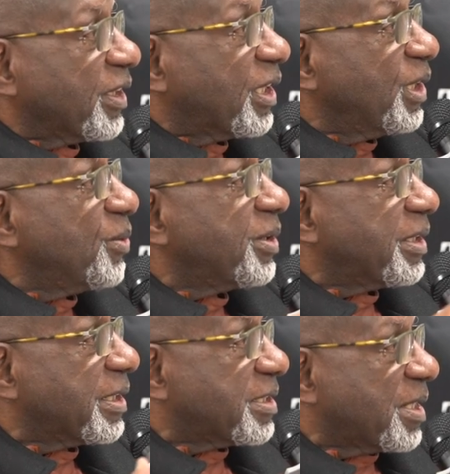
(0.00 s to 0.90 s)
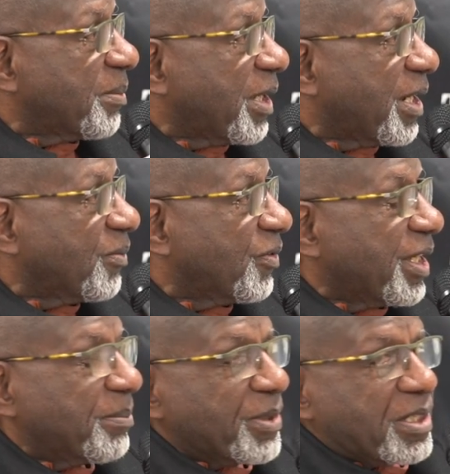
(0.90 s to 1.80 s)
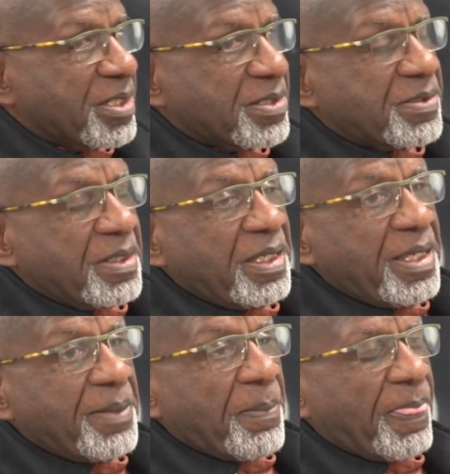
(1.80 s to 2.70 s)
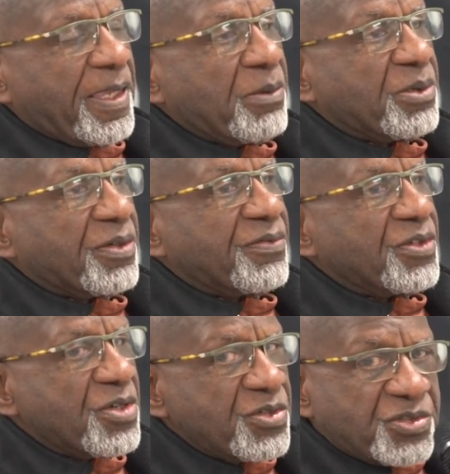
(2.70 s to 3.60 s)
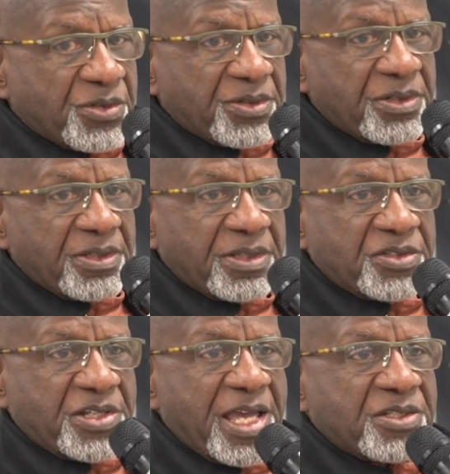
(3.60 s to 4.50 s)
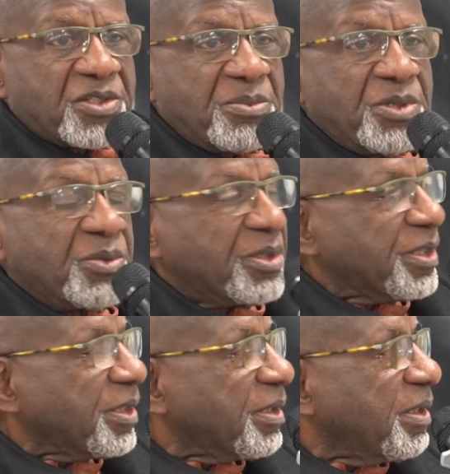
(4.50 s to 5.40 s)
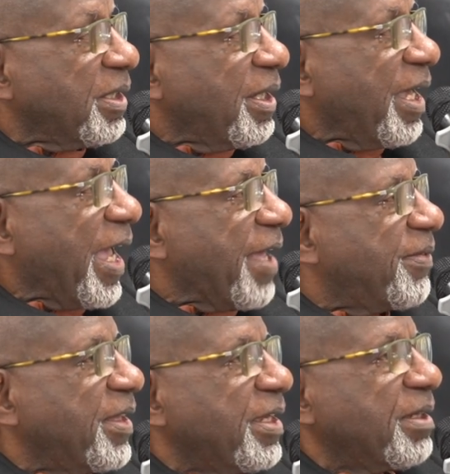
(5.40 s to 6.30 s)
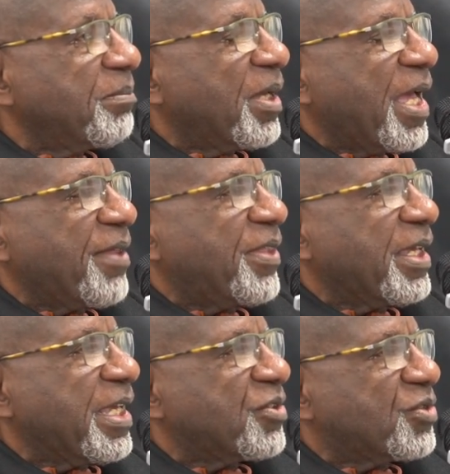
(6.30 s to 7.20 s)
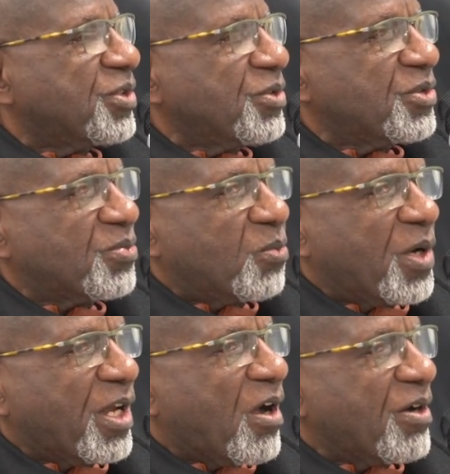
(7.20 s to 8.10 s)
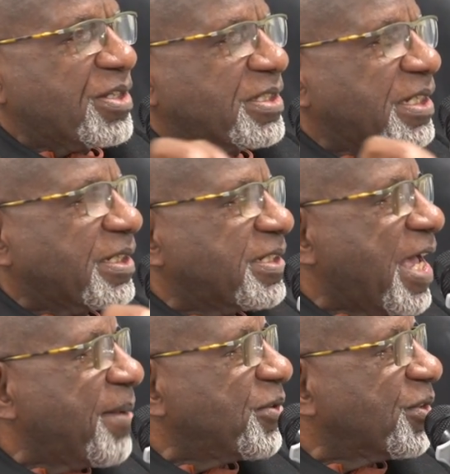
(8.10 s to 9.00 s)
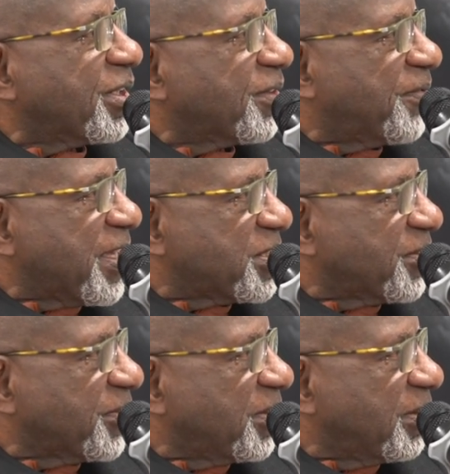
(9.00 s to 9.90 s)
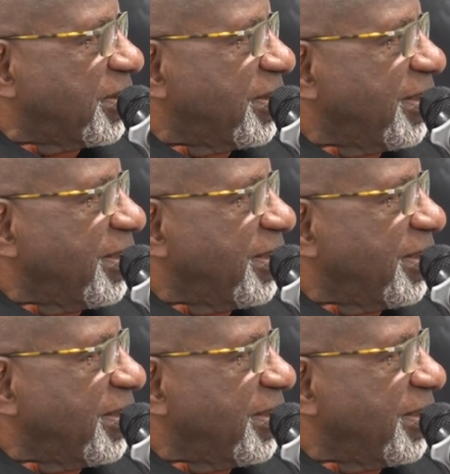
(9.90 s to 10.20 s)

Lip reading: included it some kind of way, because it would have nurtured the jazz community. Yeah. Had they introduced one artist at a time during a festival,